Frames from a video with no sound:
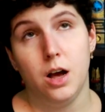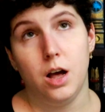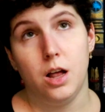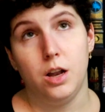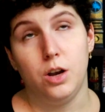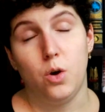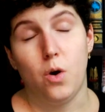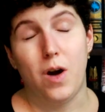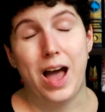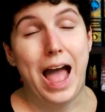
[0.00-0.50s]

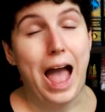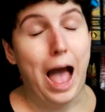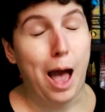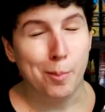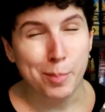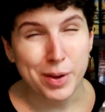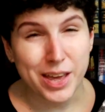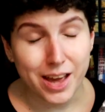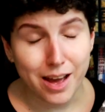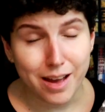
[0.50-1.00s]
a lot
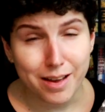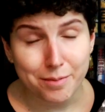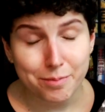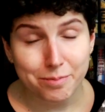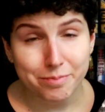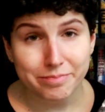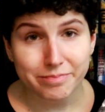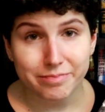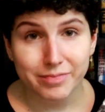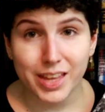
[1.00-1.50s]
happier
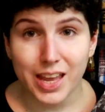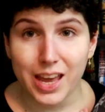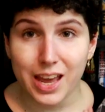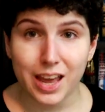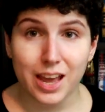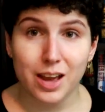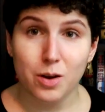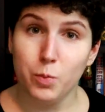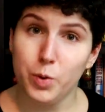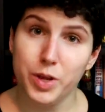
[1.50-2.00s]

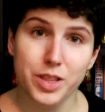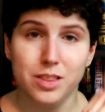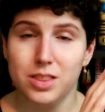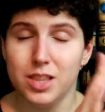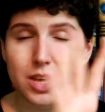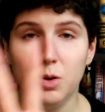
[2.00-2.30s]
with